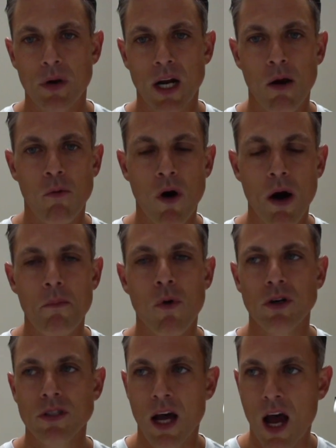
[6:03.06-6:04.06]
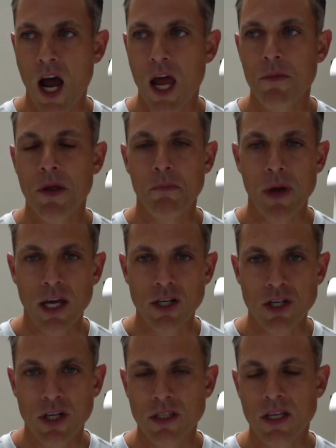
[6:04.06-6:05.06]
I want more time and
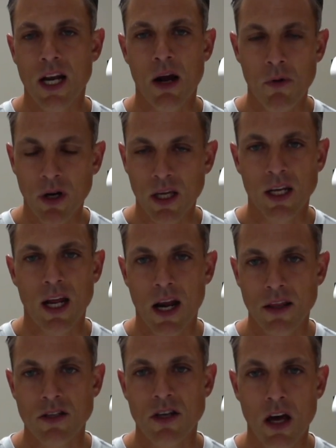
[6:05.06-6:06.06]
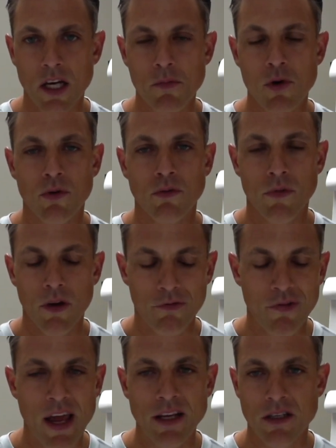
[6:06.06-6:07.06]
patience, and I want to get out of this honeymoon
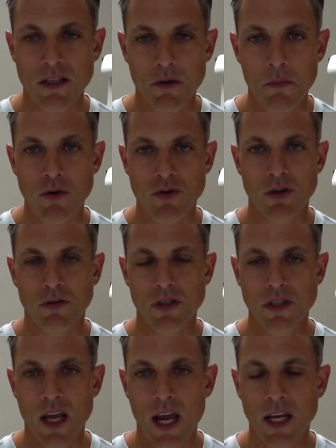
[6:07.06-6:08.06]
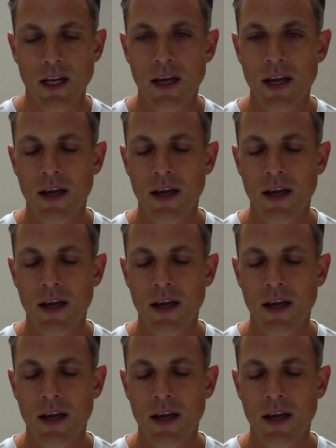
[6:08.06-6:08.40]
phase, this emotional state.